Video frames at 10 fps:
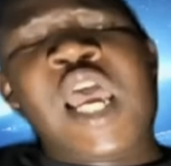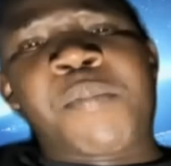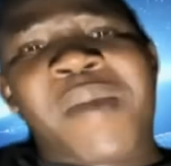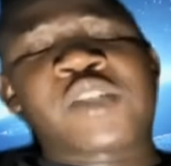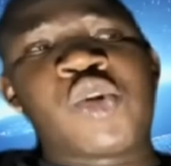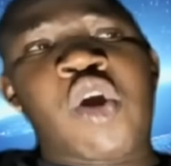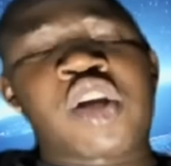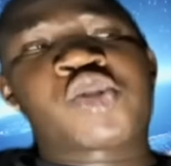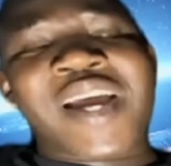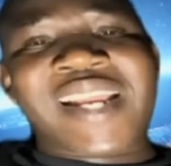but you
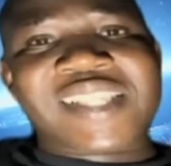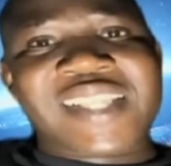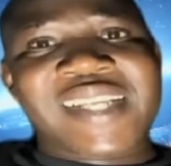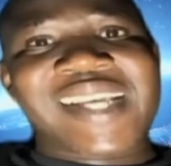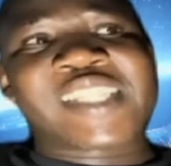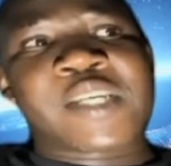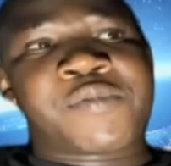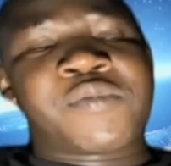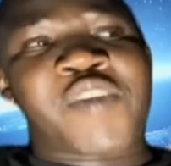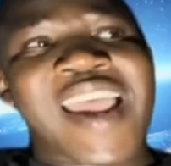ought to understand that
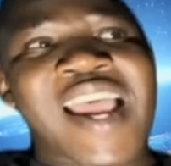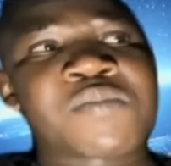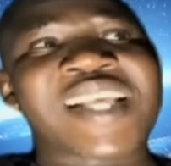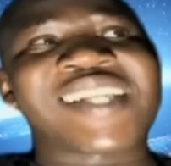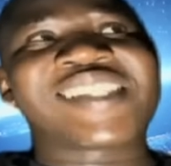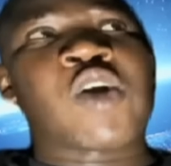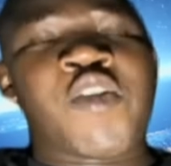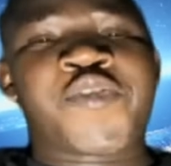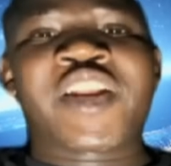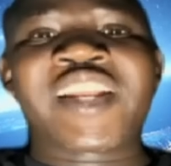the firearms that often